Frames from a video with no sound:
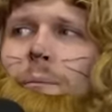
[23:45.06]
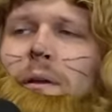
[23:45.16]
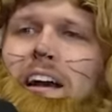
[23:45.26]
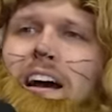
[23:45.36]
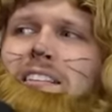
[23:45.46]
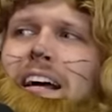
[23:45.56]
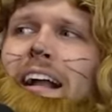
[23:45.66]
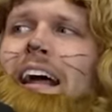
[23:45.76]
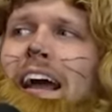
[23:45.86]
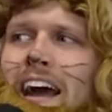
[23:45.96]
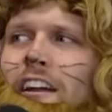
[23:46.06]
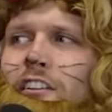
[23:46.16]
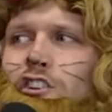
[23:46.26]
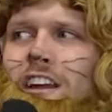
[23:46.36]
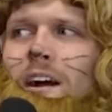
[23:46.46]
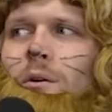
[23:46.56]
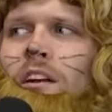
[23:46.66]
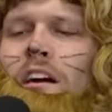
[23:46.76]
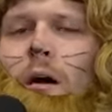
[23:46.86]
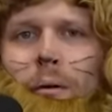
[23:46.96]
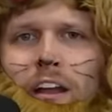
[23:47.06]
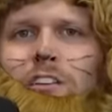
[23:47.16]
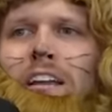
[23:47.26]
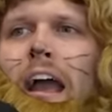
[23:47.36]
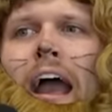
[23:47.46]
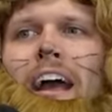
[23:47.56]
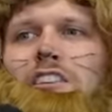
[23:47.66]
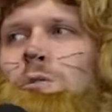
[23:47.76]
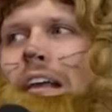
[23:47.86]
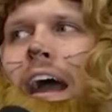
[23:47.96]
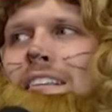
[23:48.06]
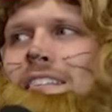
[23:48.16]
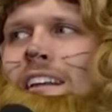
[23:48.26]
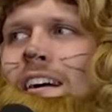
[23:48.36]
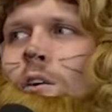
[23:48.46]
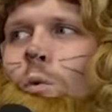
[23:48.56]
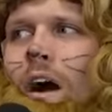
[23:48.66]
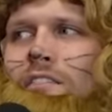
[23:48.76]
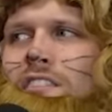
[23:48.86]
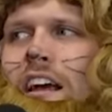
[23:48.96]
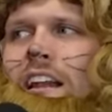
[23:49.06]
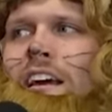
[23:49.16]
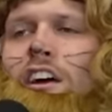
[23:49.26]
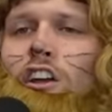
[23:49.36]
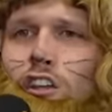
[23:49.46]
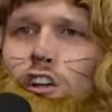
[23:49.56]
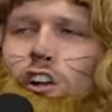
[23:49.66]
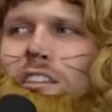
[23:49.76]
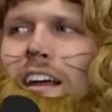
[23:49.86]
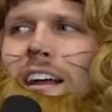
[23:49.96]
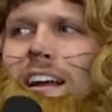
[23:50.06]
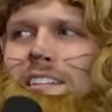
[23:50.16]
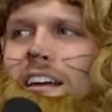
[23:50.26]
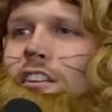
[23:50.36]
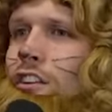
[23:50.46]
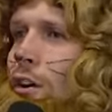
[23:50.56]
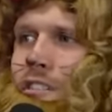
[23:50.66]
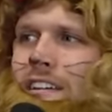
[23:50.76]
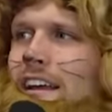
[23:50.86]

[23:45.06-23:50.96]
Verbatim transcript: because I got out of the shower. Apparently, ass was assing. Wife said, you're thick. I said, don't say